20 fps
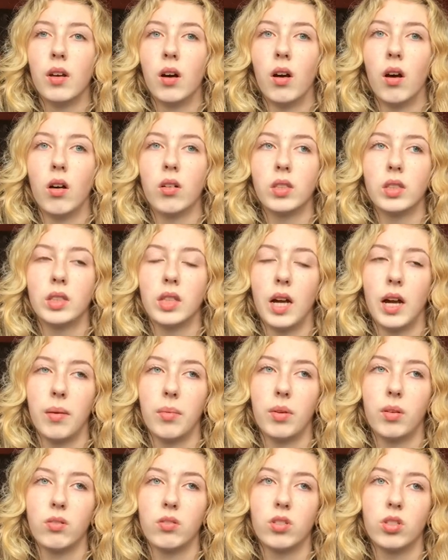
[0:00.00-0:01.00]
All this
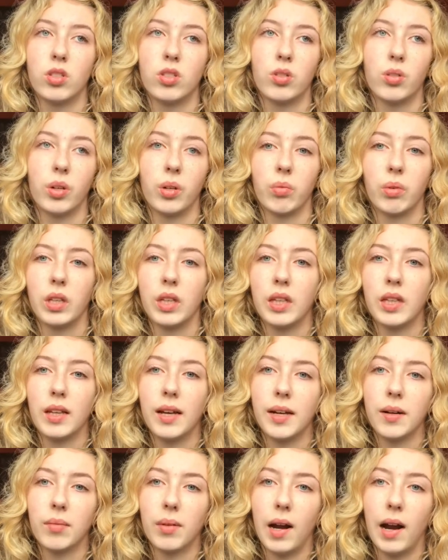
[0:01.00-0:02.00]
time he was just doing really
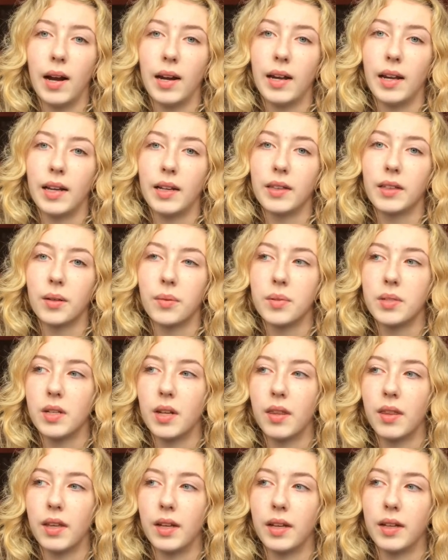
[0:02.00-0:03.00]
light riding. There was
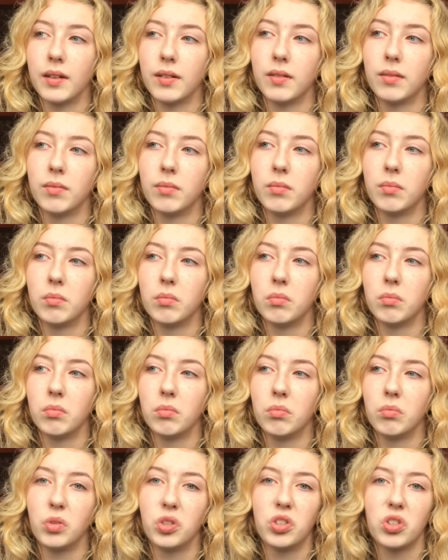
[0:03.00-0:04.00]
nothing,
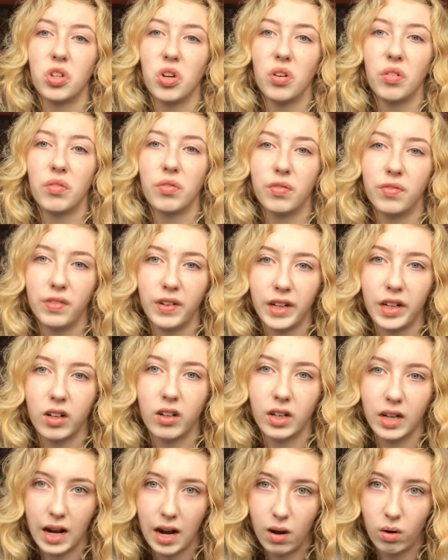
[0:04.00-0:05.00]
we just couldn't
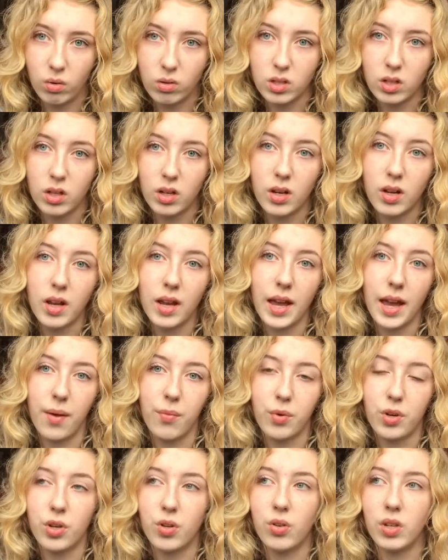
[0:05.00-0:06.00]
figure it out.
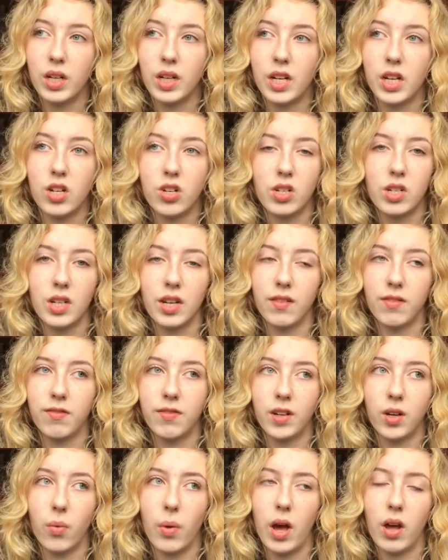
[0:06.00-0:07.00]
And we knew that he just didn't
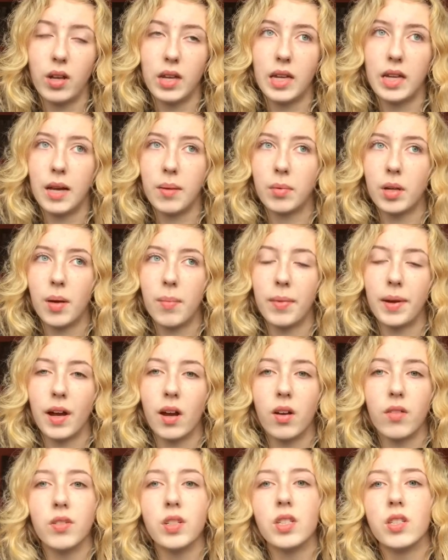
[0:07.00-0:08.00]
feel well. He kept coming
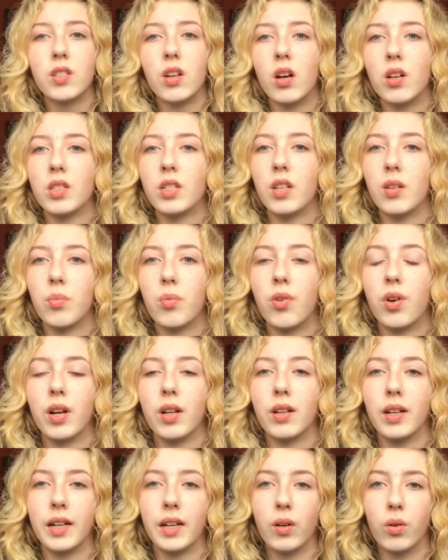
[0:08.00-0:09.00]
out of his stalls in the morning
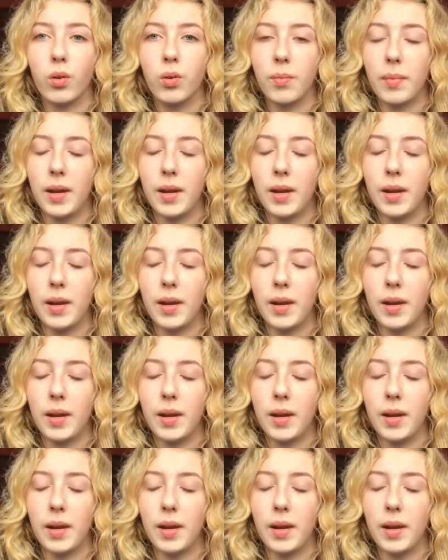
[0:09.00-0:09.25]
like an old